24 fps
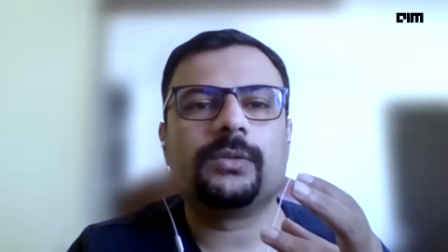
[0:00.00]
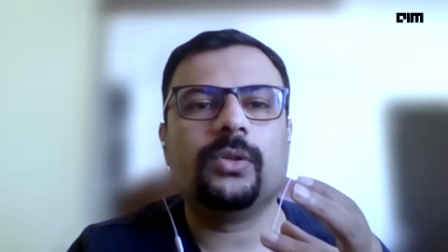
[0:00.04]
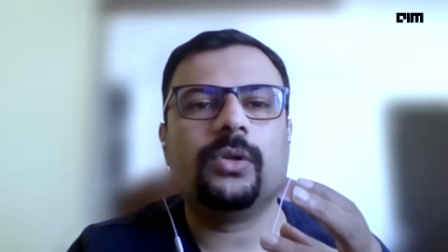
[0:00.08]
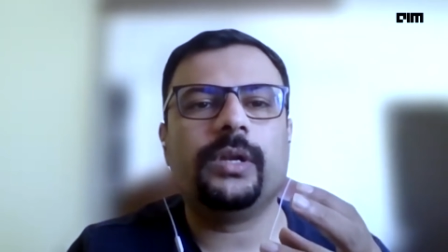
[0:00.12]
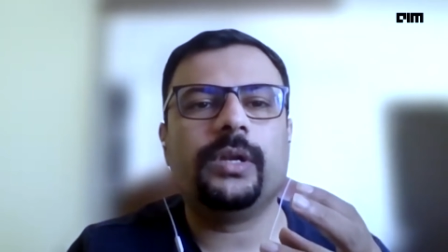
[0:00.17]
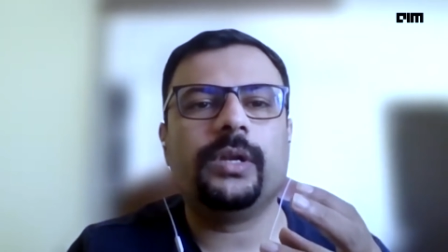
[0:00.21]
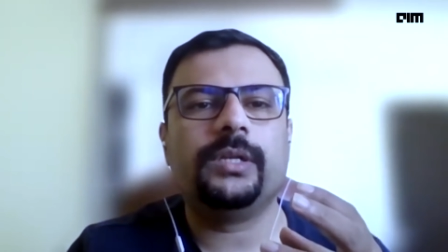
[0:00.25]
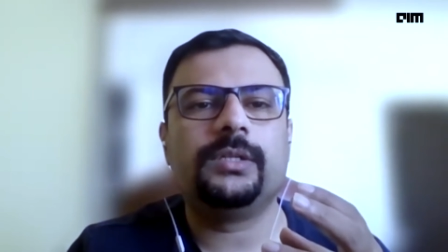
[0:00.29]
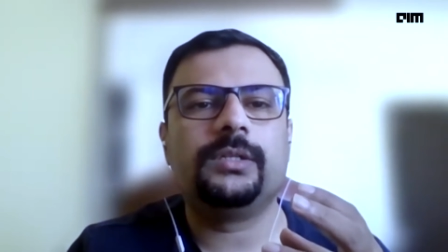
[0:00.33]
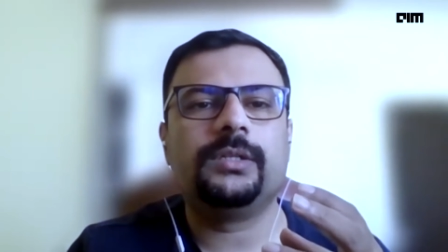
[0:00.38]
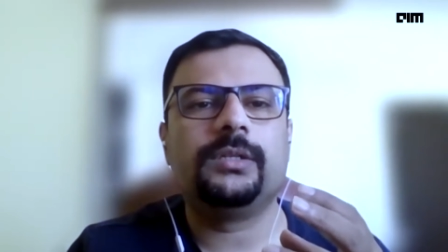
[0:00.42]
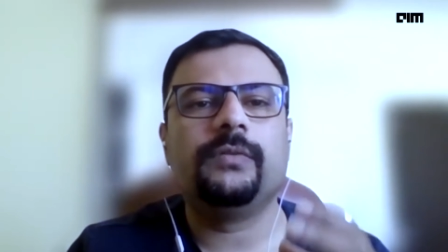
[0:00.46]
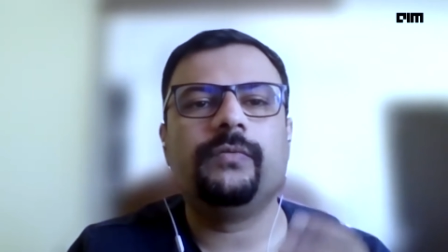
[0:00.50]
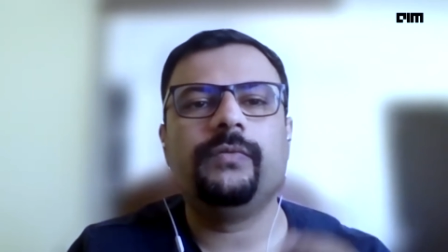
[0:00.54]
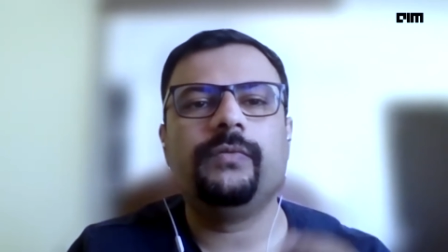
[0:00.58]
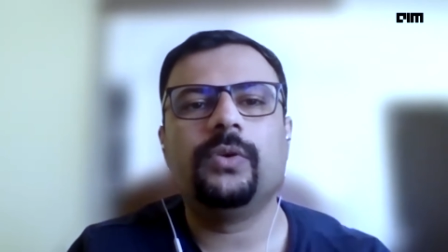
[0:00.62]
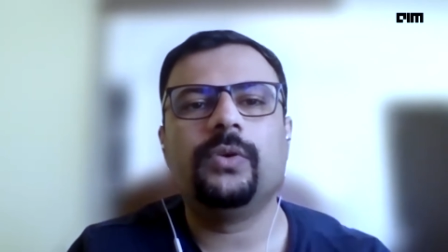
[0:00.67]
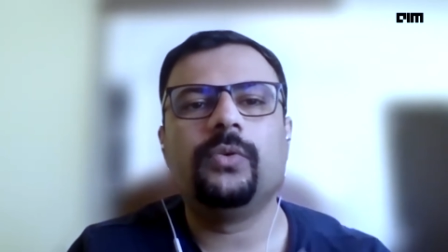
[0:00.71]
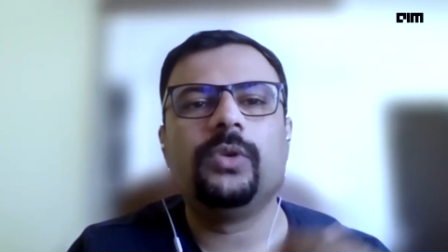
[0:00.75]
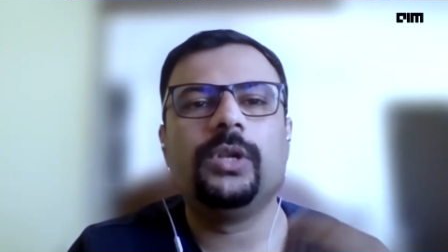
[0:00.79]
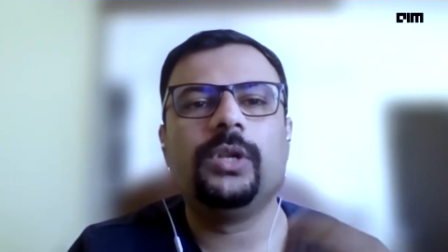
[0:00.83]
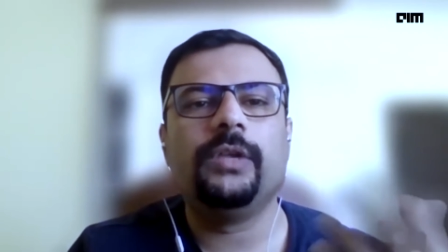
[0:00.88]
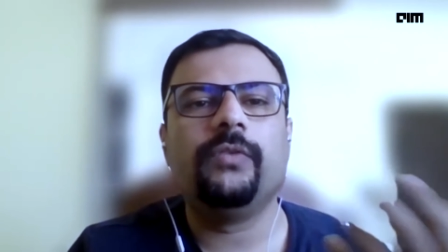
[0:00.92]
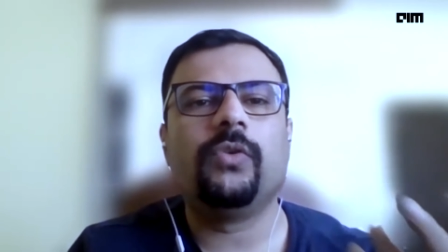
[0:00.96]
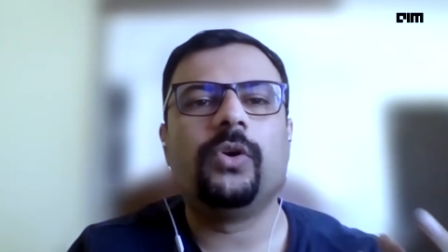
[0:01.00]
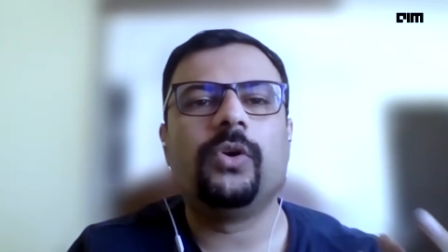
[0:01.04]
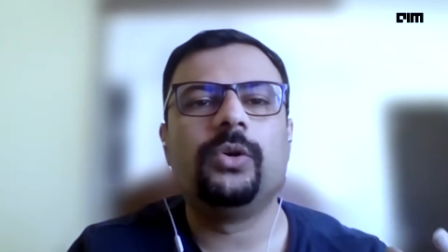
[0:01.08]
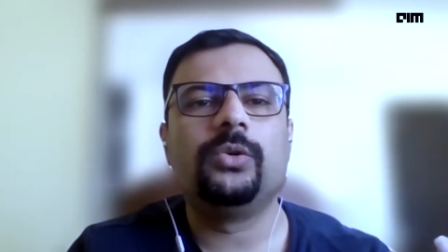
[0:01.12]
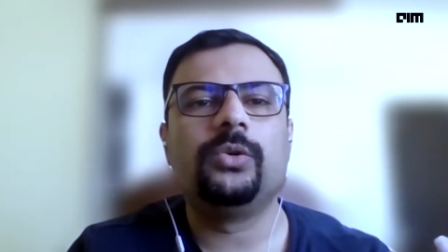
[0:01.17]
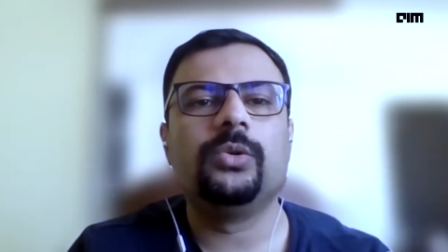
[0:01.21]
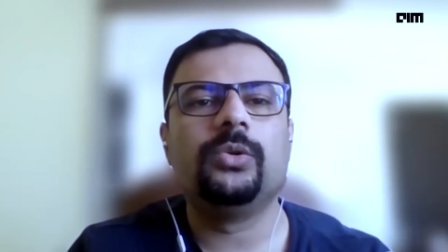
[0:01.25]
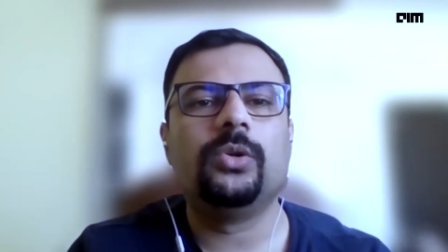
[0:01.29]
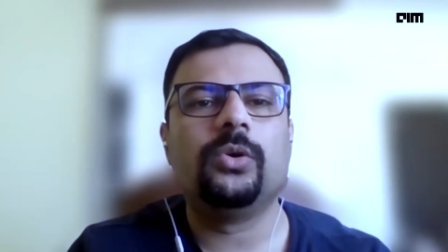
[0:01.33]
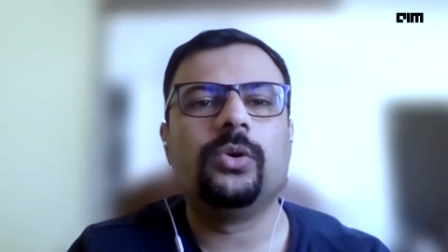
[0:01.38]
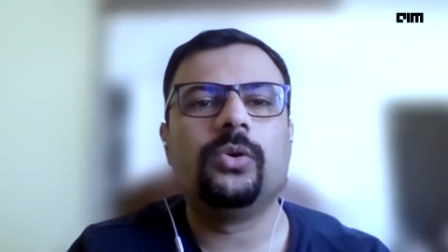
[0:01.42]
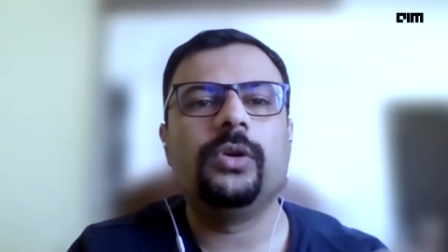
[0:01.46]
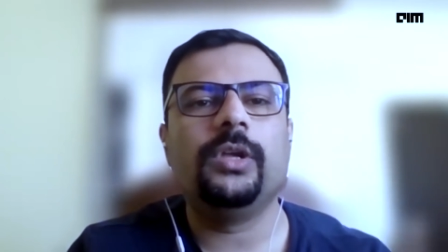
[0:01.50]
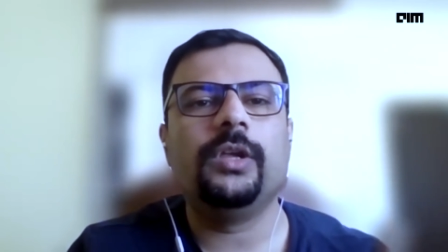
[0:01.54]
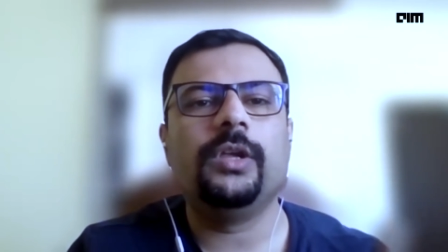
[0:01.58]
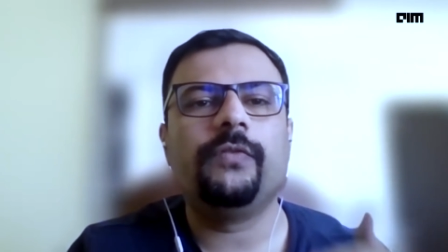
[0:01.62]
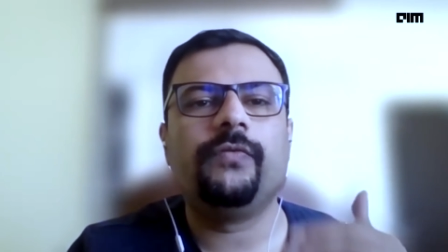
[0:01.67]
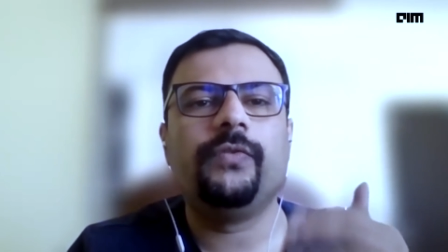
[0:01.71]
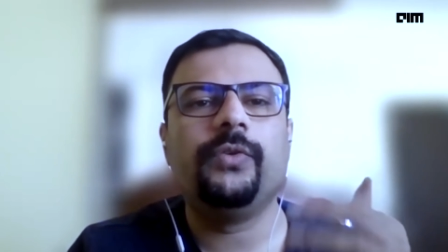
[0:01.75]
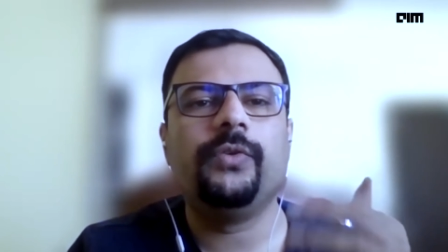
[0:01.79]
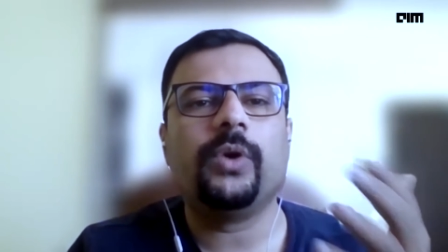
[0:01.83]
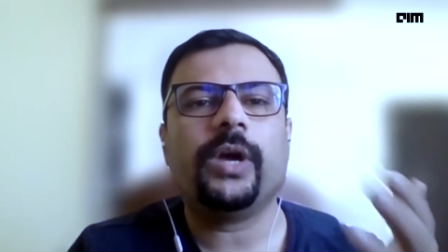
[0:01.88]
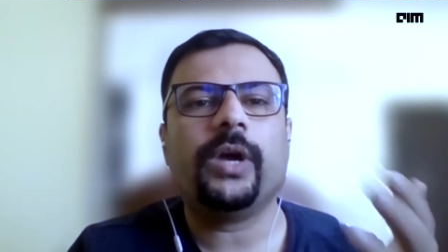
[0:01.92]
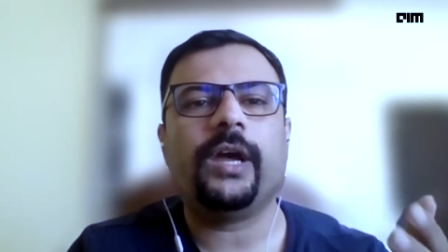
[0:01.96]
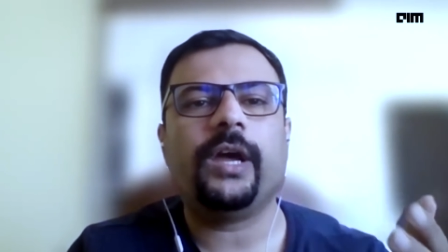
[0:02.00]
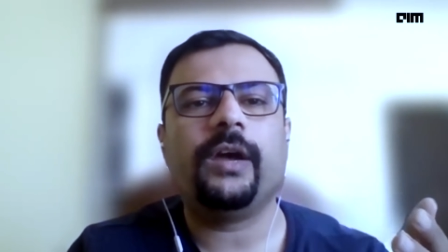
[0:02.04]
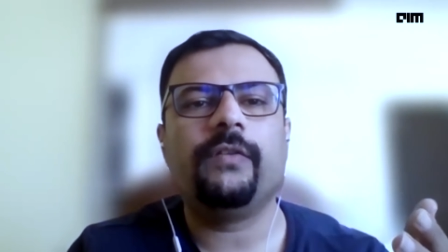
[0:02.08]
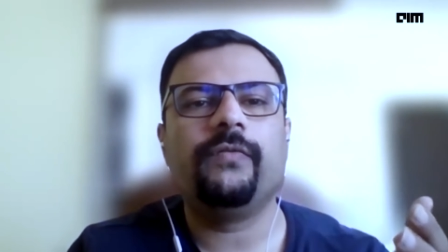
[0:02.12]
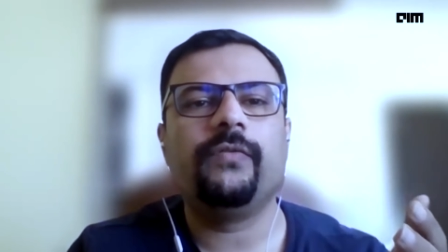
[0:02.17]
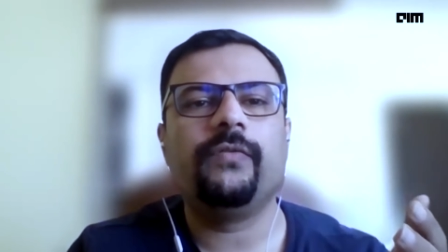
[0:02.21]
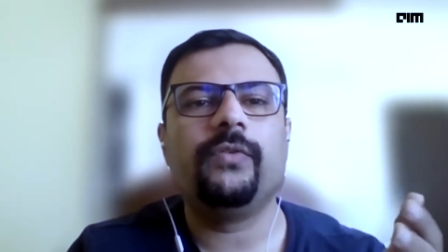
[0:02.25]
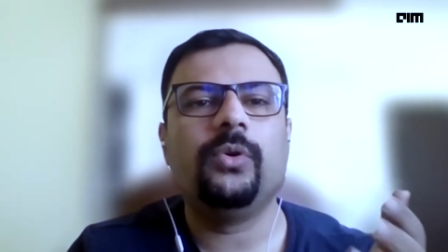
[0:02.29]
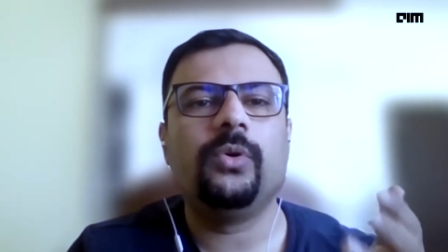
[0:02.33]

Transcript: Now, we only want to know if you have